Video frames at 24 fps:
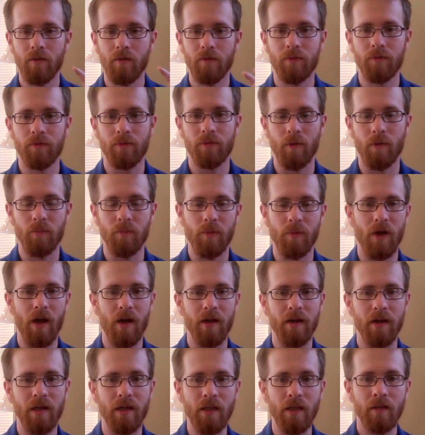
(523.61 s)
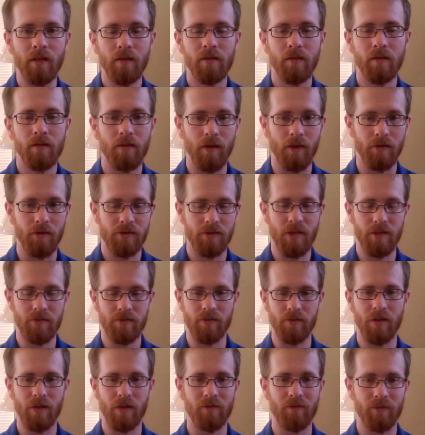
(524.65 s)
from the body, you know,
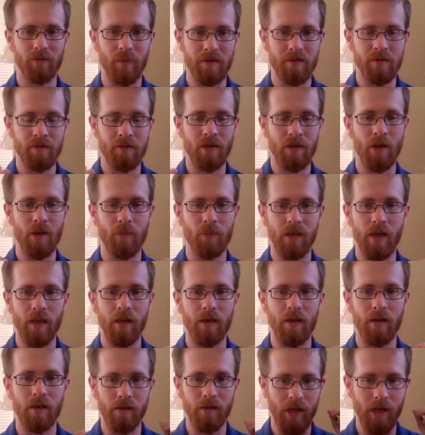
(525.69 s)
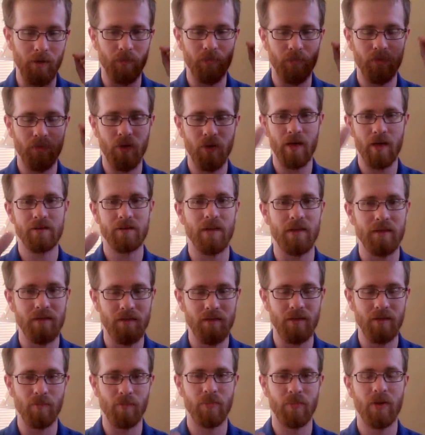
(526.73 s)
sensory information coming in and getting processed
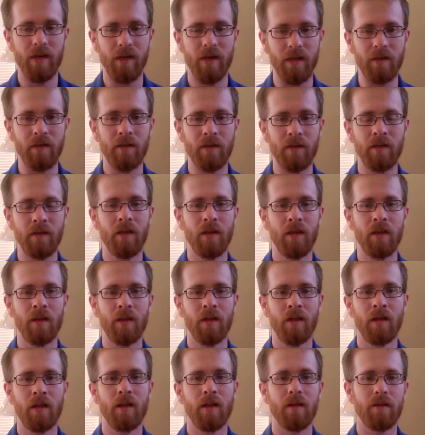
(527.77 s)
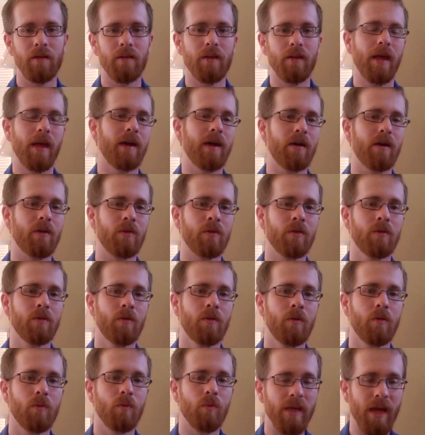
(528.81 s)
in the brain, now
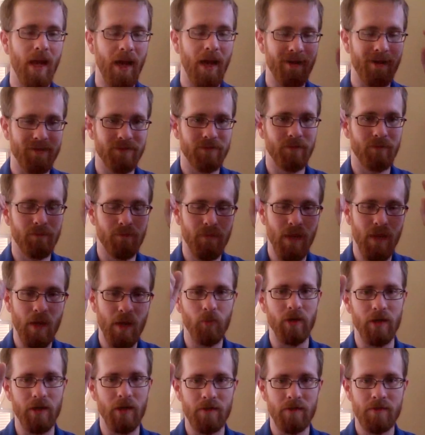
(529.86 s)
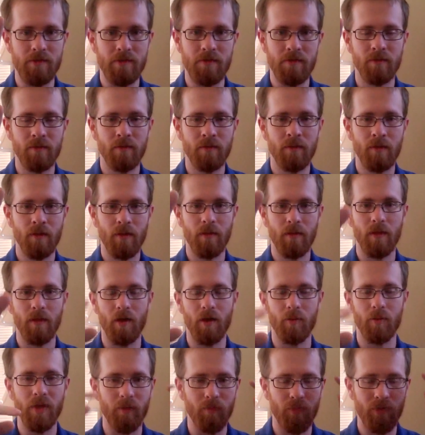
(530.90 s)
we have memories that
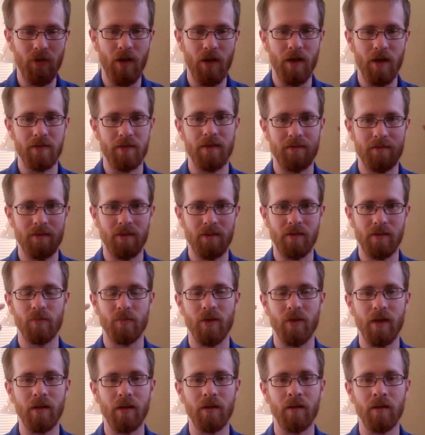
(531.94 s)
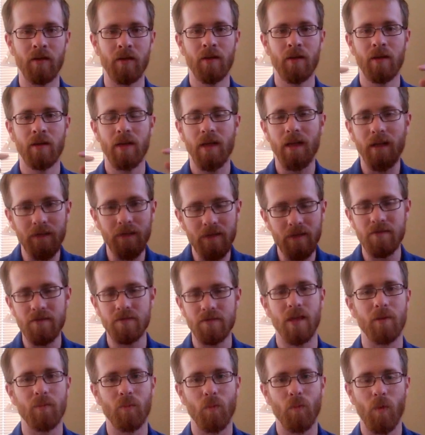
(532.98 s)
are being processed in the brain in the
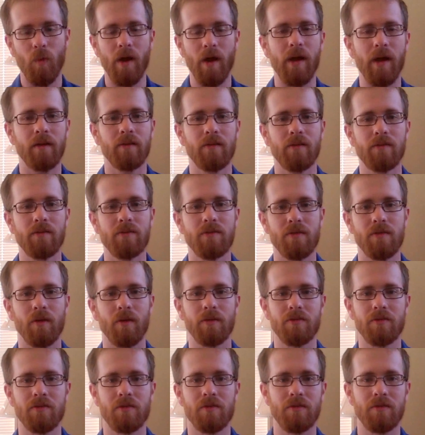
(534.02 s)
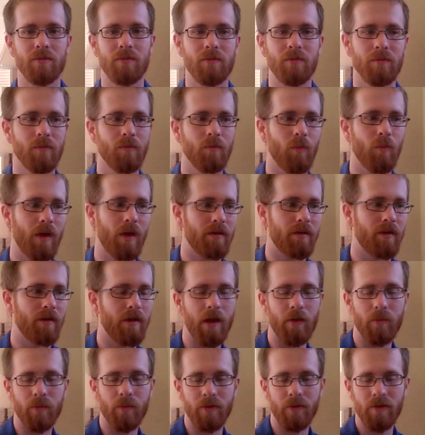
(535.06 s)
same way. So it's just whether or
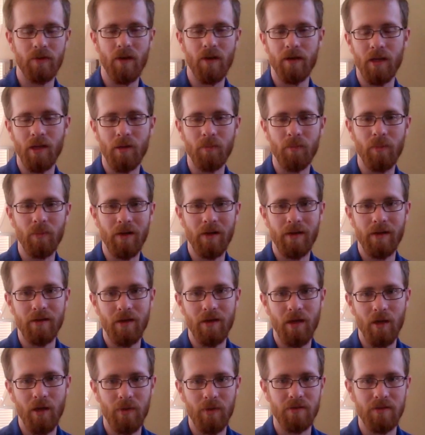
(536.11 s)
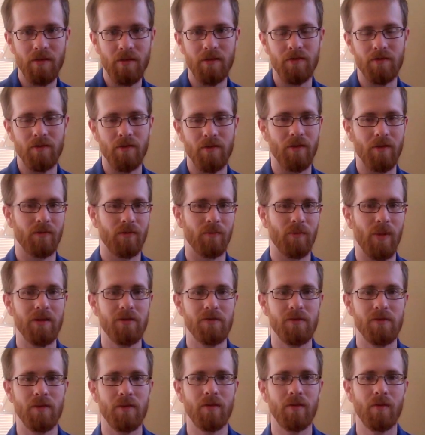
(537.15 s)
not we're talking about incoming sensory
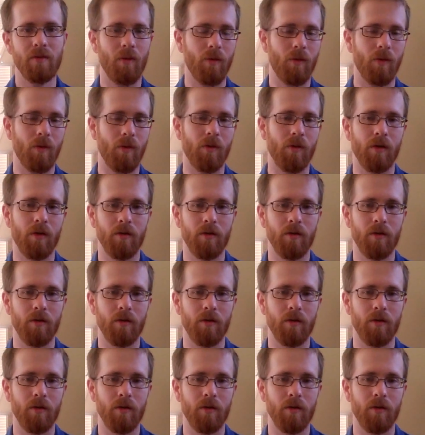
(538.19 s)
information or